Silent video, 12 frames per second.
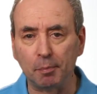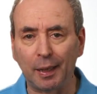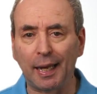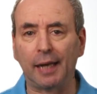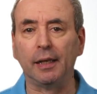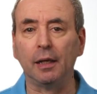
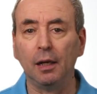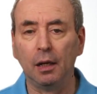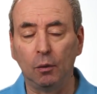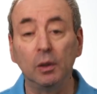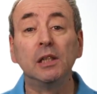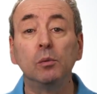planning,
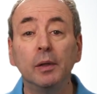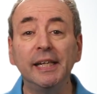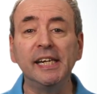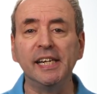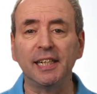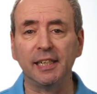which will
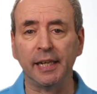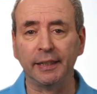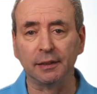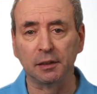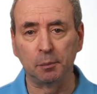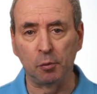
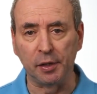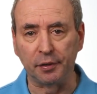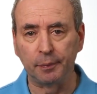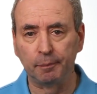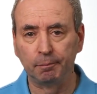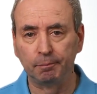initiate a sprint.